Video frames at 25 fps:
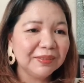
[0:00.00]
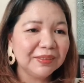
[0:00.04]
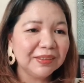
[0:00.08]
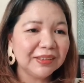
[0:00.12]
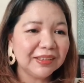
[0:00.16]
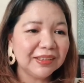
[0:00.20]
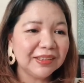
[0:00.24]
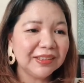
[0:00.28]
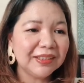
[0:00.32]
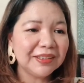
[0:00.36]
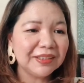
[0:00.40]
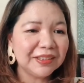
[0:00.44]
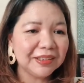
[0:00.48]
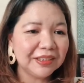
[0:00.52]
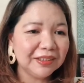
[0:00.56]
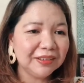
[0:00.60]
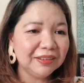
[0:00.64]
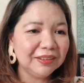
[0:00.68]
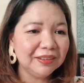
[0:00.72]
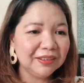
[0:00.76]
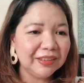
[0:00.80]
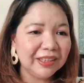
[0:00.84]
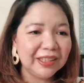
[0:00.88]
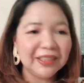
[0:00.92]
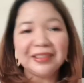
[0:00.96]
until
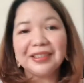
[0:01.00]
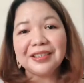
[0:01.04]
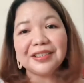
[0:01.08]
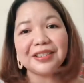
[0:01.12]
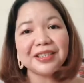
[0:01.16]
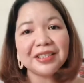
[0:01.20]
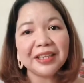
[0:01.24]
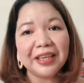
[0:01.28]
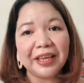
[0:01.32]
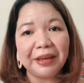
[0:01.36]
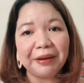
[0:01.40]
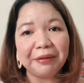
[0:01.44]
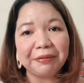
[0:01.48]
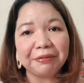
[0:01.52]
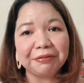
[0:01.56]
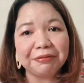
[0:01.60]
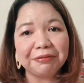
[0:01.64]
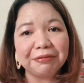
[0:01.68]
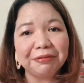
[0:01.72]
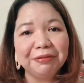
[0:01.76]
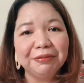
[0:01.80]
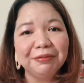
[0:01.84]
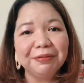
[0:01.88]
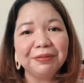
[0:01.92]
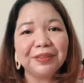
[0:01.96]
it is safe,
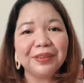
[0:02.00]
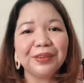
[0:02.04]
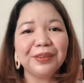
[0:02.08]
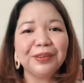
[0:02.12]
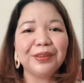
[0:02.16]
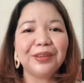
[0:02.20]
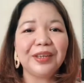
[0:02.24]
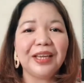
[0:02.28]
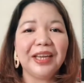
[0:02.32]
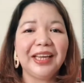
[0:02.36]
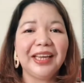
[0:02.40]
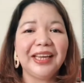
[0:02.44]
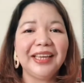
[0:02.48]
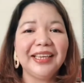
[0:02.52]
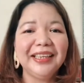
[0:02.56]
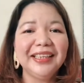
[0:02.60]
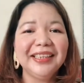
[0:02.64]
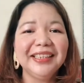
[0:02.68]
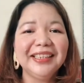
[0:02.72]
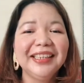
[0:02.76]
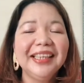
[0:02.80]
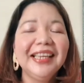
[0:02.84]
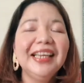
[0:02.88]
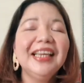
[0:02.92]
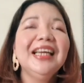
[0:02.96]
okay?
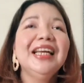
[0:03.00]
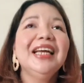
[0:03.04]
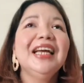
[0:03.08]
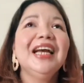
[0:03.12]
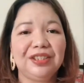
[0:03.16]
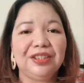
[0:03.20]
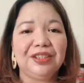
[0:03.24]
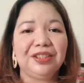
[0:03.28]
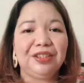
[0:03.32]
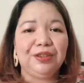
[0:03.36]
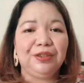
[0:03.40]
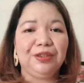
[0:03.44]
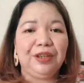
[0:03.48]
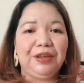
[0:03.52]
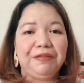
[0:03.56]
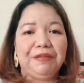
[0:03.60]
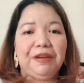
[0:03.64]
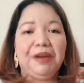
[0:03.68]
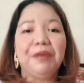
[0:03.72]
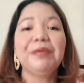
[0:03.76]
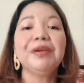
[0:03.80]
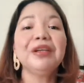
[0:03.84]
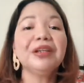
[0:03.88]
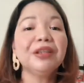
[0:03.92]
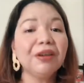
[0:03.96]
So if I
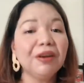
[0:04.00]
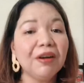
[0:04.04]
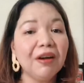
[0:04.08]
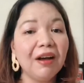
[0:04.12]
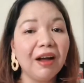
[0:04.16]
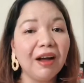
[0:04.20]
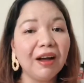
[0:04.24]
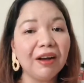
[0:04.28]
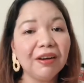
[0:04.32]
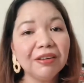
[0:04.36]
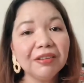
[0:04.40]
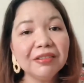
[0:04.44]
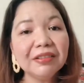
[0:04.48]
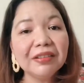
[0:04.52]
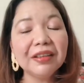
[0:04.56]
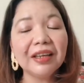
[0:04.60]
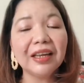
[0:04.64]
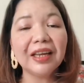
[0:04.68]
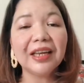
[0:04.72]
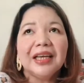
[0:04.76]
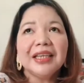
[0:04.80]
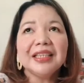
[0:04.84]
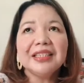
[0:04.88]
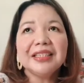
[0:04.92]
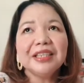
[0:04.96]
will go out,
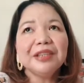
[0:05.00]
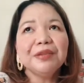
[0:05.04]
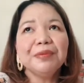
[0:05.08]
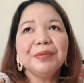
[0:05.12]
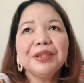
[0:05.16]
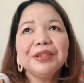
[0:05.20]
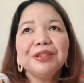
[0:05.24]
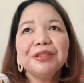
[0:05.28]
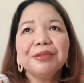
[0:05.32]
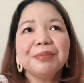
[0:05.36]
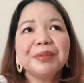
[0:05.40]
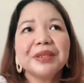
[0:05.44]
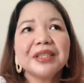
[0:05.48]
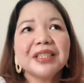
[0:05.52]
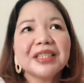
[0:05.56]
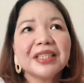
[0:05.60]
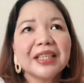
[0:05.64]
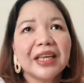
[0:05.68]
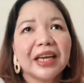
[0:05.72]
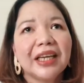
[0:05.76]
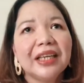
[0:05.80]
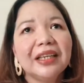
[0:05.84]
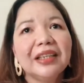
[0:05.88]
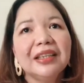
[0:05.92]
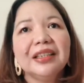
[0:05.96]
I still want to be
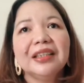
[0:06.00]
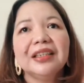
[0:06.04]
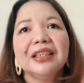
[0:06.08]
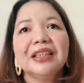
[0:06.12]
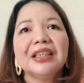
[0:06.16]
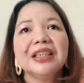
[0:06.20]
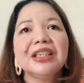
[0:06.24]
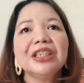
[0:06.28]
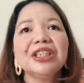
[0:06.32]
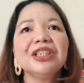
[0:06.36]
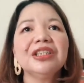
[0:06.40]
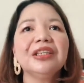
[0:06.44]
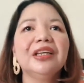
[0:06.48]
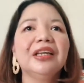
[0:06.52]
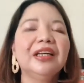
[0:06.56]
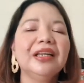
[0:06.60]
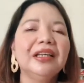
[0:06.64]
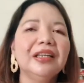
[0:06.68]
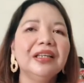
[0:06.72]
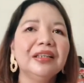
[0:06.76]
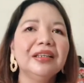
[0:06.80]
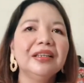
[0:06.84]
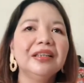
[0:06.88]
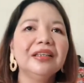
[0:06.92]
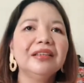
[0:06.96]
stylish
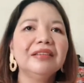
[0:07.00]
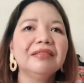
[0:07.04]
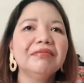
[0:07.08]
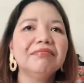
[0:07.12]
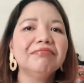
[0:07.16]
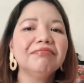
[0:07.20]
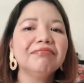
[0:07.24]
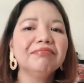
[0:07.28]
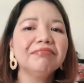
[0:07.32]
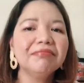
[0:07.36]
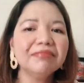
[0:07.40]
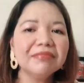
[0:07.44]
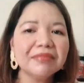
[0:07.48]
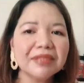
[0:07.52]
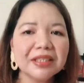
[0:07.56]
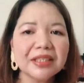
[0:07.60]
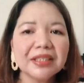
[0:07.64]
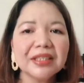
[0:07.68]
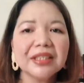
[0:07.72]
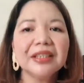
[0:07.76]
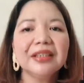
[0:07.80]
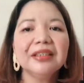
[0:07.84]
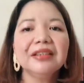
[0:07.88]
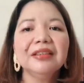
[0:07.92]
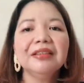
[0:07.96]
and
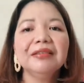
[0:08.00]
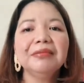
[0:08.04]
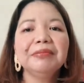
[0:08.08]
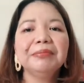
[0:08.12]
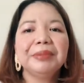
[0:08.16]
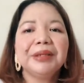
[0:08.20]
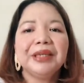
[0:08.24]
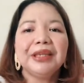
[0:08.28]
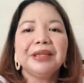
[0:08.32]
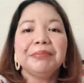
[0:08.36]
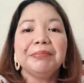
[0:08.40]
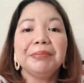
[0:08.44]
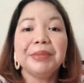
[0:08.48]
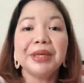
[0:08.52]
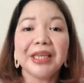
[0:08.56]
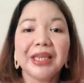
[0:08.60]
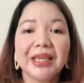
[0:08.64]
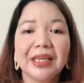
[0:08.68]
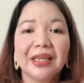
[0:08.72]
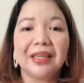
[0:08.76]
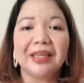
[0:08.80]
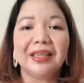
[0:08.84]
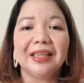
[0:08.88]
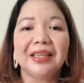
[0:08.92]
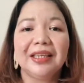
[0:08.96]
still be
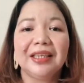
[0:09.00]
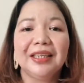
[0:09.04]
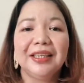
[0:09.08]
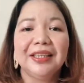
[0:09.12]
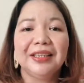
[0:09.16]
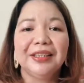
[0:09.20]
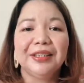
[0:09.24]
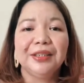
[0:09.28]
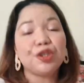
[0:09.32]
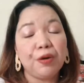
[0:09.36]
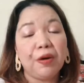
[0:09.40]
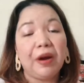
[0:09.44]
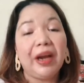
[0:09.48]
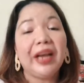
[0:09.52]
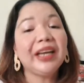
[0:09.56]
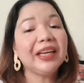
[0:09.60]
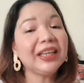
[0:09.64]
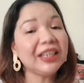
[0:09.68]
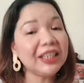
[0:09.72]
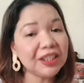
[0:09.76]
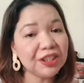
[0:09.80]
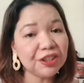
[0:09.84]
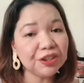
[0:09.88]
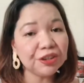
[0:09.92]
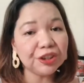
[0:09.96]
me. So I
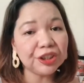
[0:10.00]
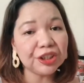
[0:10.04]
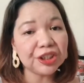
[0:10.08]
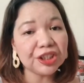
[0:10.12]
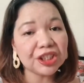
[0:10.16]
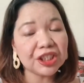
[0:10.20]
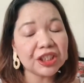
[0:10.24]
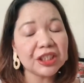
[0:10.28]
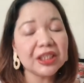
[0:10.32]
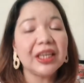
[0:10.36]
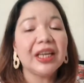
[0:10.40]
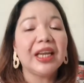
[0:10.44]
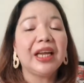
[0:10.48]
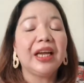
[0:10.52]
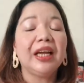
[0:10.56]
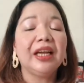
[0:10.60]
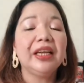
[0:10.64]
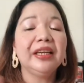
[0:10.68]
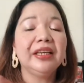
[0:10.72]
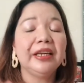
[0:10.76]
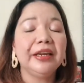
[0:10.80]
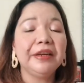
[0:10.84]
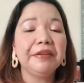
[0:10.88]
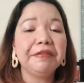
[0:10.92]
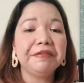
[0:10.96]
researched
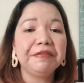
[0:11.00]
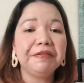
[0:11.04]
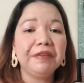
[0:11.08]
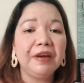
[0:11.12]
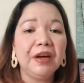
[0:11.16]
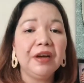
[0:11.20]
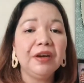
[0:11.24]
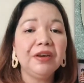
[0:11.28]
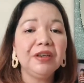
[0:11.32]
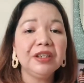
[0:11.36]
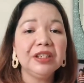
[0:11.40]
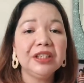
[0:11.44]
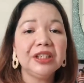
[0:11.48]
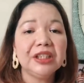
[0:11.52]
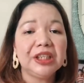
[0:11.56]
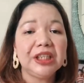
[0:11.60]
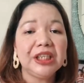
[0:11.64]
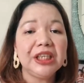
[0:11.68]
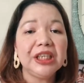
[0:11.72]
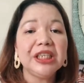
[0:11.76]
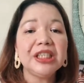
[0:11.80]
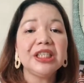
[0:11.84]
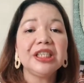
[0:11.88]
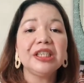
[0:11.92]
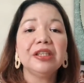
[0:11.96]
and I found
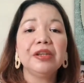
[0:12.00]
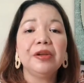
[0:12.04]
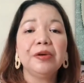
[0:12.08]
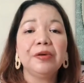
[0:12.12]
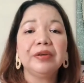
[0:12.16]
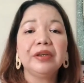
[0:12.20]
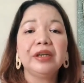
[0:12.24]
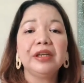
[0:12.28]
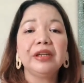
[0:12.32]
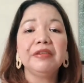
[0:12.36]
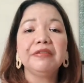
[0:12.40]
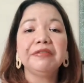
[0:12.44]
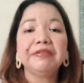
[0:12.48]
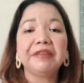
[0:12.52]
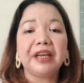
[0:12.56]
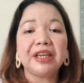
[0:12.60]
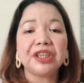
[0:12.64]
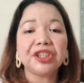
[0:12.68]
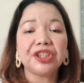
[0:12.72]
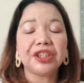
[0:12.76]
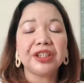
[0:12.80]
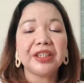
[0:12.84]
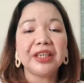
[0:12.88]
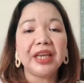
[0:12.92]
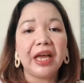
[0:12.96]
these local
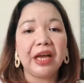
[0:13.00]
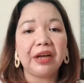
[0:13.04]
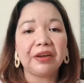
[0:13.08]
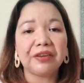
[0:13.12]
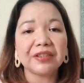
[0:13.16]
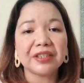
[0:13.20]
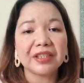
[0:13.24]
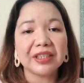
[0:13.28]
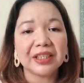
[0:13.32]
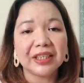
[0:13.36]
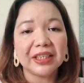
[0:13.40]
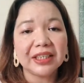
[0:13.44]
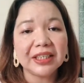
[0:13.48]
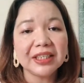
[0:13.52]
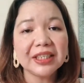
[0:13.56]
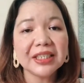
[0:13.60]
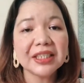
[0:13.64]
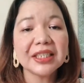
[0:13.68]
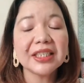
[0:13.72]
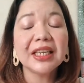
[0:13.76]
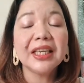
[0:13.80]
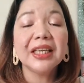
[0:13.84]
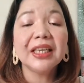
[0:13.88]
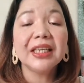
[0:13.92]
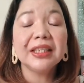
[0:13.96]
fashion
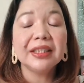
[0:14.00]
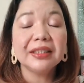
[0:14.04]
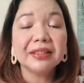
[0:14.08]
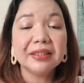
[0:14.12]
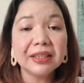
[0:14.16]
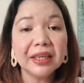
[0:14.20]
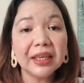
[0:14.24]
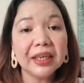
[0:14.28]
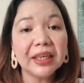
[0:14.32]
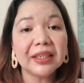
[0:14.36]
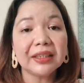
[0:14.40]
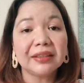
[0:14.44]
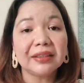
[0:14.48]
houses that